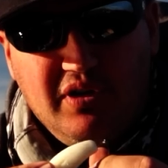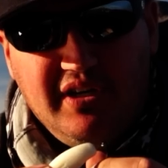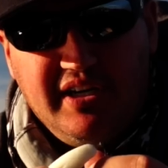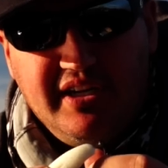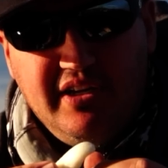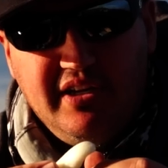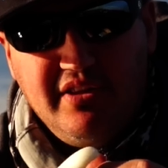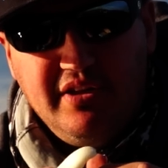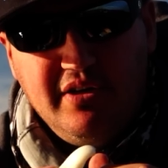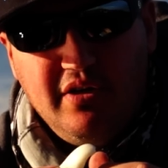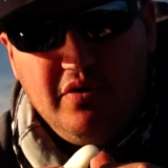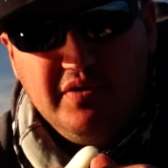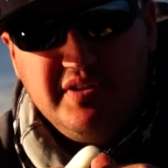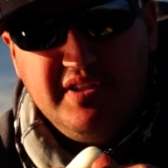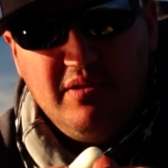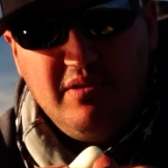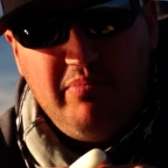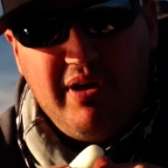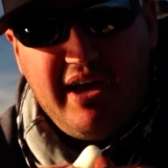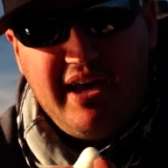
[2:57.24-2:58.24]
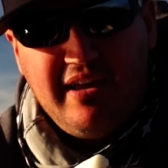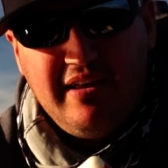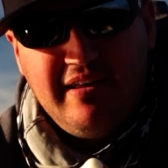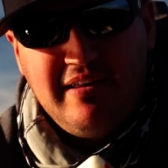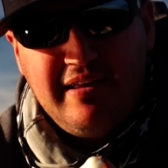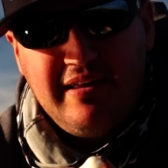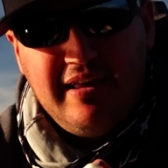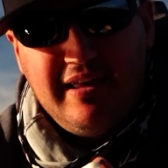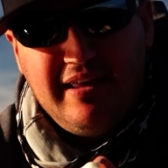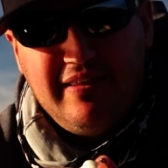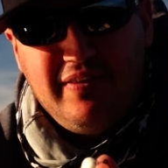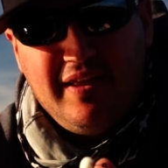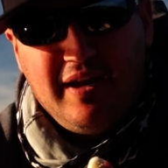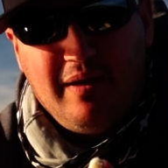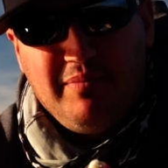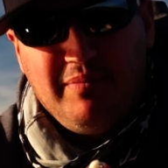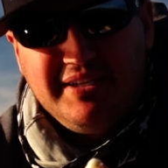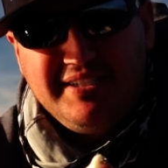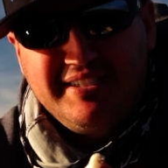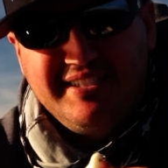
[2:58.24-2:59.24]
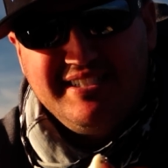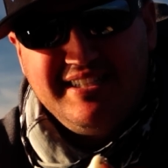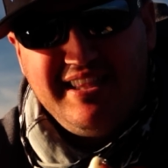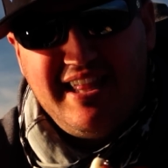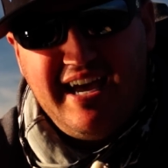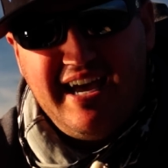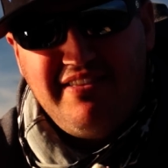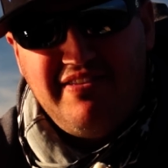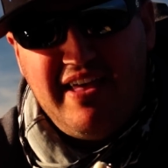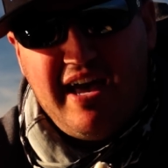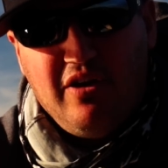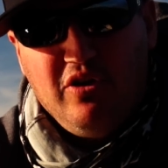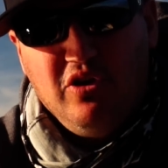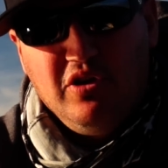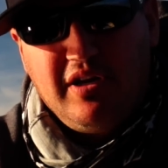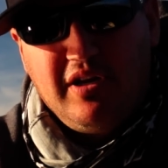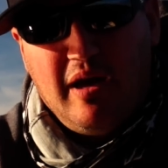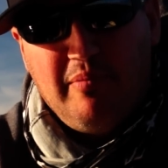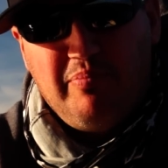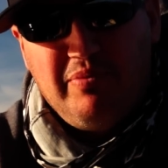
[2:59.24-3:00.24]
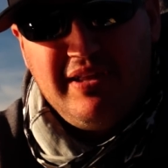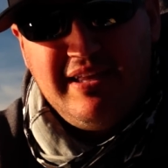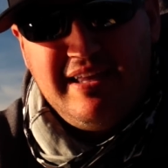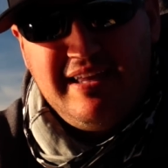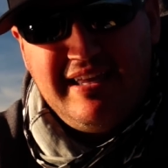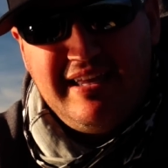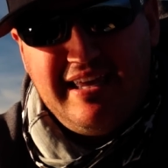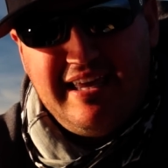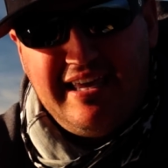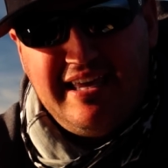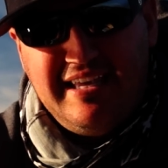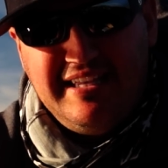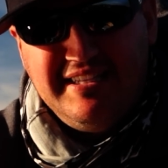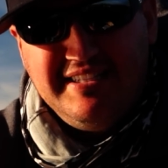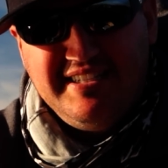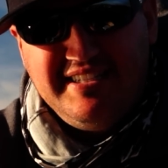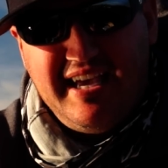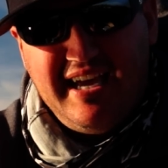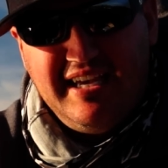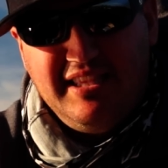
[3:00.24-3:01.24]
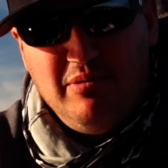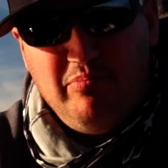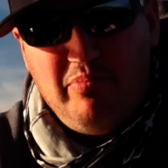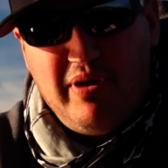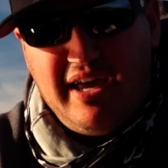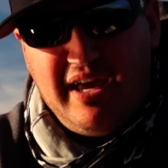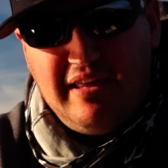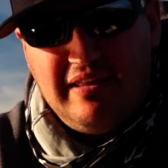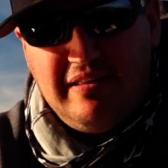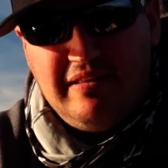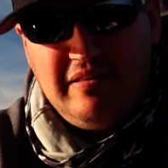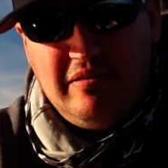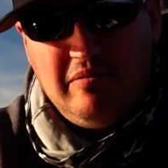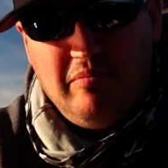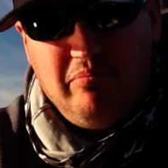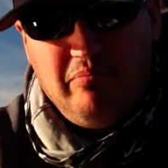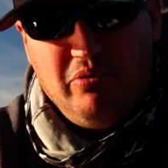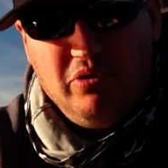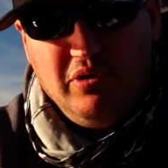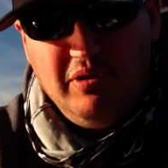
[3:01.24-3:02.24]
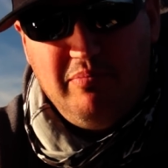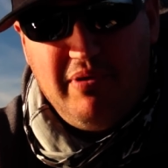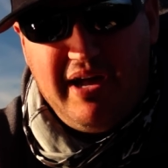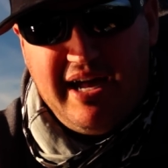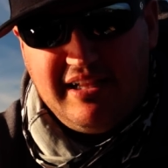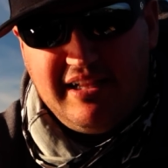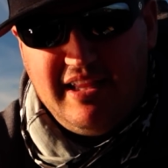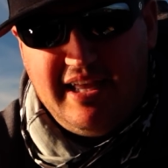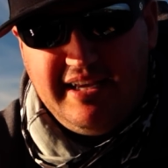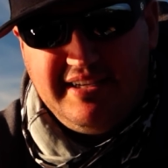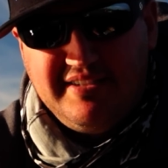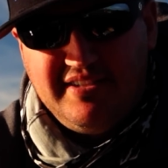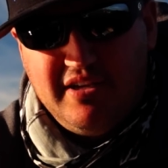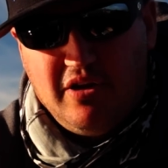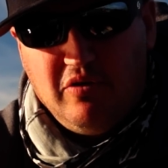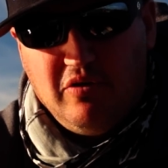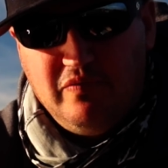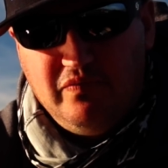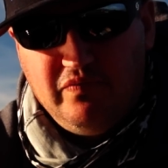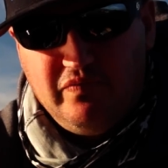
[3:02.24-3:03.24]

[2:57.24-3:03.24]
it into the nose of the bait, and then I'm gonna slide that hook up inside the bait, pull it back like so.